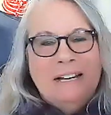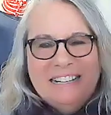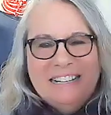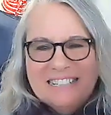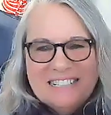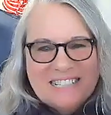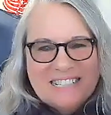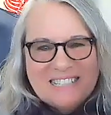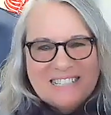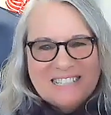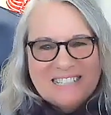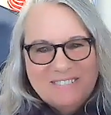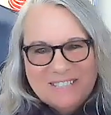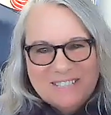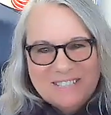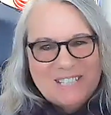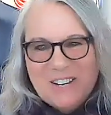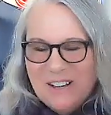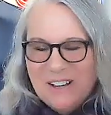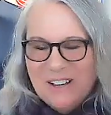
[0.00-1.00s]
else
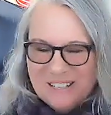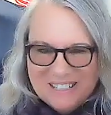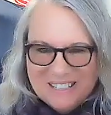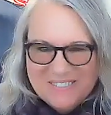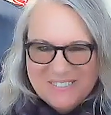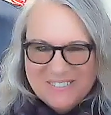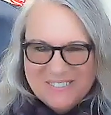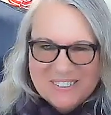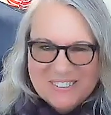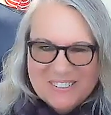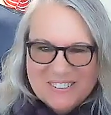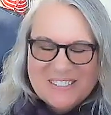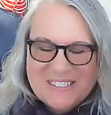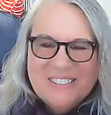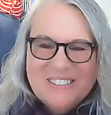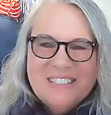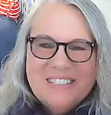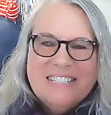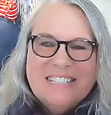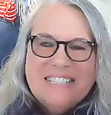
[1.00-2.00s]
was talking about
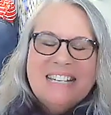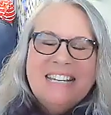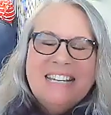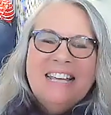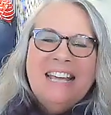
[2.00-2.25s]
doulas.